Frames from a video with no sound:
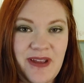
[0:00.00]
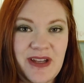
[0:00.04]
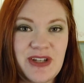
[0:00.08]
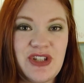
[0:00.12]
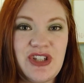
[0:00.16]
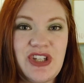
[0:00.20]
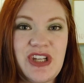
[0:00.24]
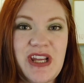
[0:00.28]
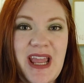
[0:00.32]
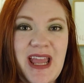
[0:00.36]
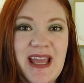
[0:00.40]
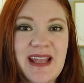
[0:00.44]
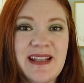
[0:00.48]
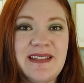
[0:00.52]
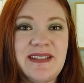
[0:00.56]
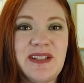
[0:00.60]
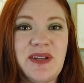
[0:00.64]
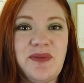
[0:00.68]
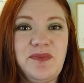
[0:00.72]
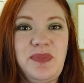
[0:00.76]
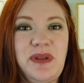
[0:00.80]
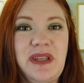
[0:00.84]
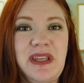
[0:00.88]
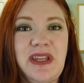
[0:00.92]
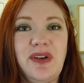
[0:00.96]
and she ends
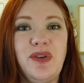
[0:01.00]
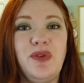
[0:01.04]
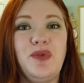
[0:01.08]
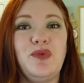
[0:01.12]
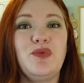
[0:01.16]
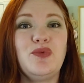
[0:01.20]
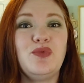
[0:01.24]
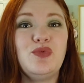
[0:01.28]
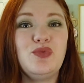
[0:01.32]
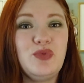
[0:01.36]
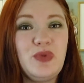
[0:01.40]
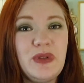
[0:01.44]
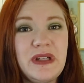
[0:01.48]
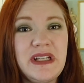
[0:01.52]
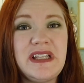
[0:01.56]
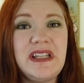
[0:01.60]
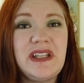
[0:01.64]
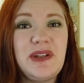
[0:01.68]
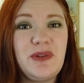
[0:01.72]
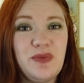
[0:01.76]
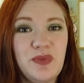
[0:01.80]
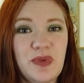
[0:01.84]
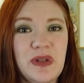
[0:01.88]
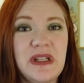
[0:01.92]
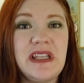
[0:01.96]
up being
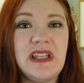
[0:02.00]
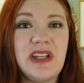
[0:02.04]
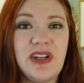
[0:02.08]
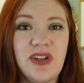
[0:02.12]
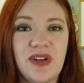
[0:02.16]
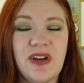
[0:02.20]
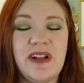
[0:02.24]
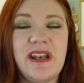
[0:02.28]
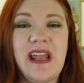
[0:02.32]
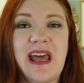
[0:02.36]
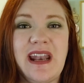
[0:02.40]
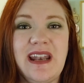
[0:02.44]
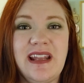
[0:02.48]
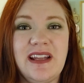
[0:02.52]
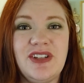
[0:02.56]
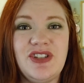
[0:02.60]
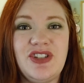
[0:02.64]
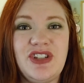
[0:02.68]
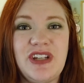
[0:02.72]
really, really good at it.